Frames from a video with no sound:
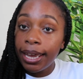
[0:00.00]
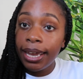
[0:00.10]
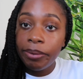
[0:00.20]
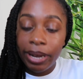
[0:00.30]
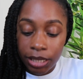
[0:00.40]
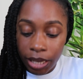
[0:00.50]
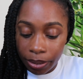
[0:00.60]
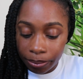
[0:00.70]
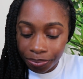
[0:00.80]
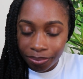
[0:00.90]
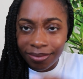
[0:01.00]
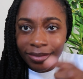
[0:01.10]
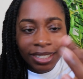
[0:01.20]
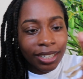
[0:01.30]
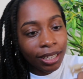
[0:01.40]
anyway, so
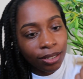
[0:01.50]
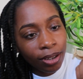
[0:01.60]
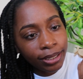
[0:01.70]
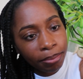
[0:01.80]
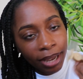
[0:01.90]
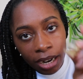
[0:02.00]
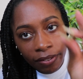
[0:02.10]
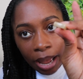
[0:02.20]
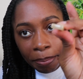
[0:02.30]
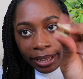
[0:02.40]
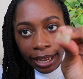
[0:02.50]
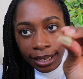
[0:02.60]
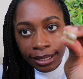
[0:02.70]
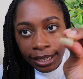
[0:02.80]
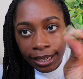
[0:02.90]
it's got some kind of applicator
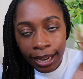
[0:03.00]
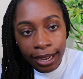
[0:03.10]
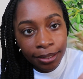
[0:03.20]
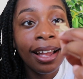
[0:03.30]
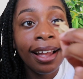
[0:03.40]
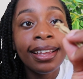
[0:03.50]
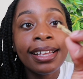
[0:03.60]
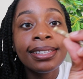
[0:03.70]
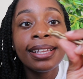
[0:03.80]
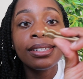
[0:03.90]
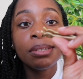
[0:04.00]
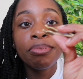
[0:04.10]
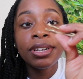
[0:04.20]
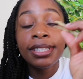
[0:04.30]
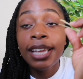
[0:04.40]
thing here. guess that's to
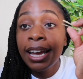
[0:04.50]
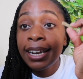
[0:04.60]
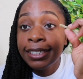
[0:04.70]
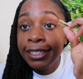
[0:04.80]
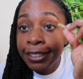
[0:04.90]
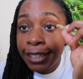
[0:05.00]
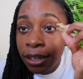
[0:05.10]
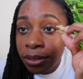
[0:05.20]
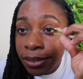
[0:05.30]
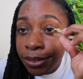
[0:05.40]
press the eyelashes down.